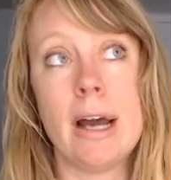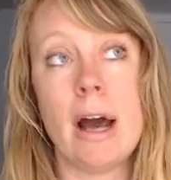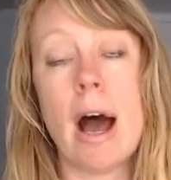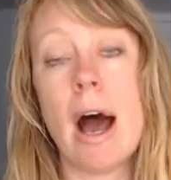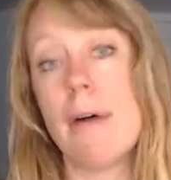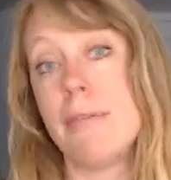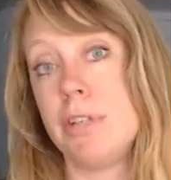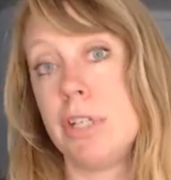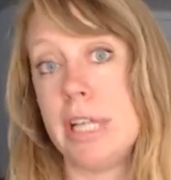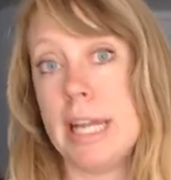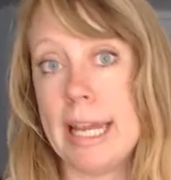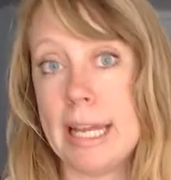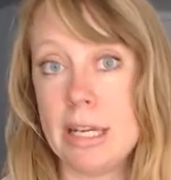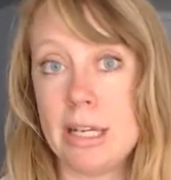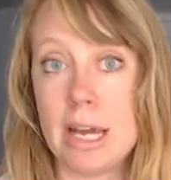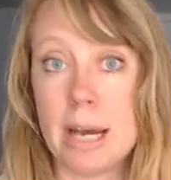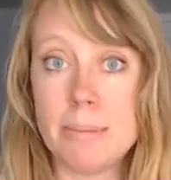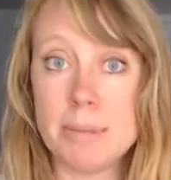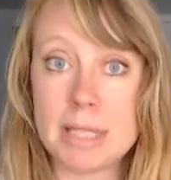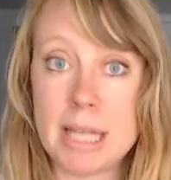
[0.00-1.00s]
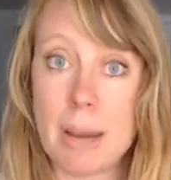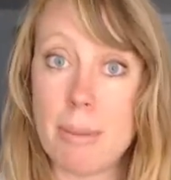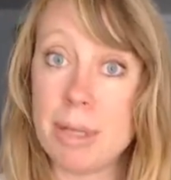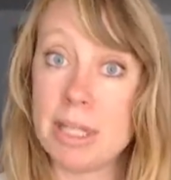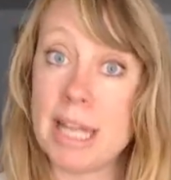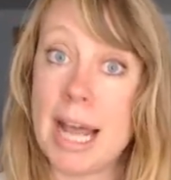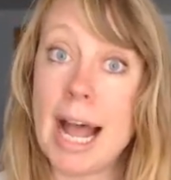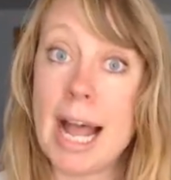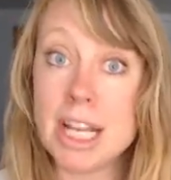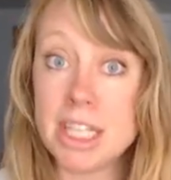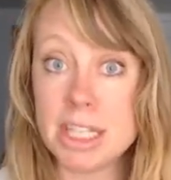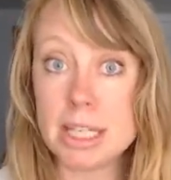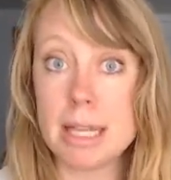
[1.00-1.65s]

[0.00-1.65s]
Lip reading: often end up sabotaging